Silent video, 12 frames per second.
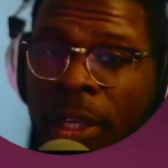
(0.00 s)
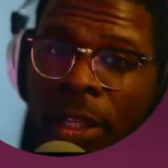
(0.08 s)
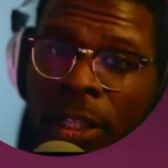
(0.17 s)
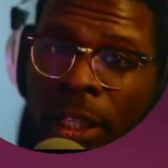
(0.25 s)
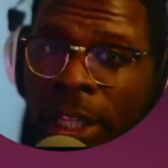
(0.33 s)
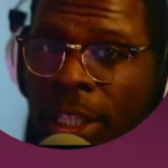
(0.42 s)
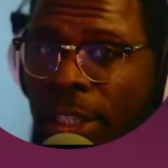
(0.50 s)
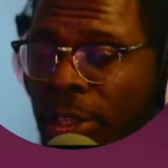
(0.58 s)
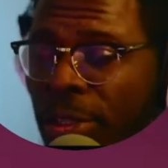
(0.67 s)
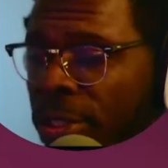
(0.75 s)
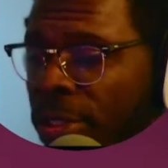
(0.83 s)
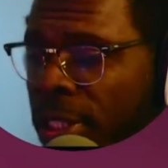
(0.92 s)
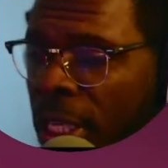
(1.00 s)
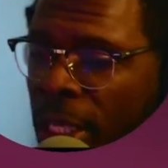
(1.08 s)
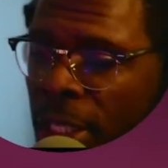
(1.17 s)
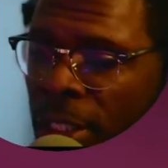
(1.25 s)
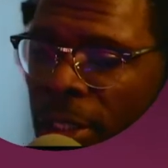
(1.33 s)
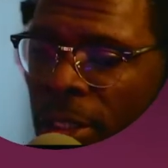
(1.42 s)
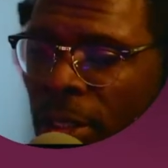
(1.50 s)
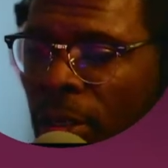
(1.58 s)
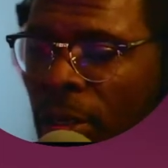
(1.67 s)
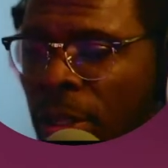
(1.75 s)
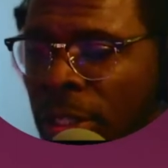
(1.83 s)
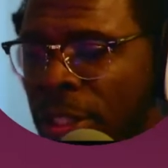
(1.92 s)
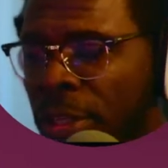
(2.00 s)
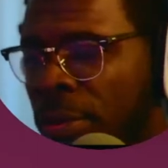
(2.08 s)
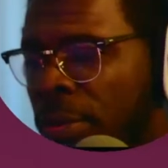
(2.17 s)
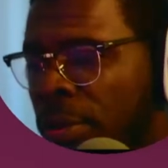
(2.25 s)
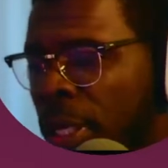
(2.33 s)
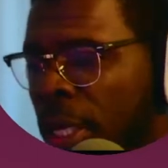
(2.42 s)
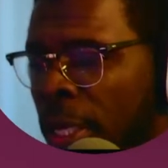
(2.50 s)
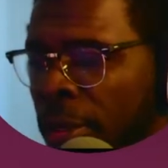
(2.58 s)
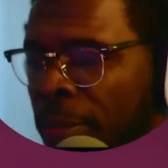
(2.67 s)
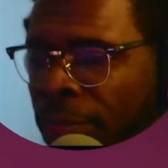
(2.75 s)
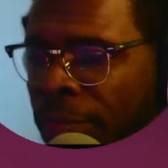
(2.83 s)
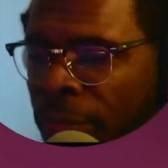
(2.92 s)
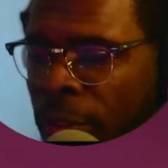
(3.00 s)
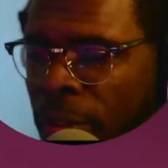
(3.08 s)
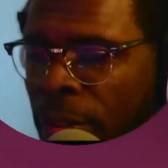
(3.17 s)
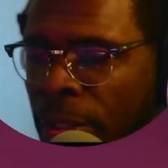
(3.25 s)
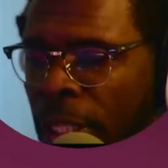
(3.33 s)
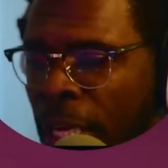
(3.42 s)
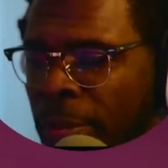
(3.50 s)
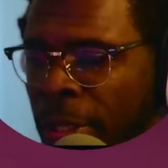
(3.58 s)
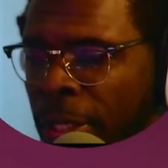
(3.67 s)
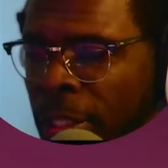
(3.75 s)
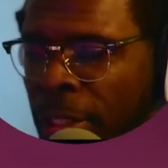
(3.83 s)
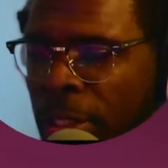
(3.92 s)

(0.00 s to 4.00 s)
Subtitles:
And Linux users can also type in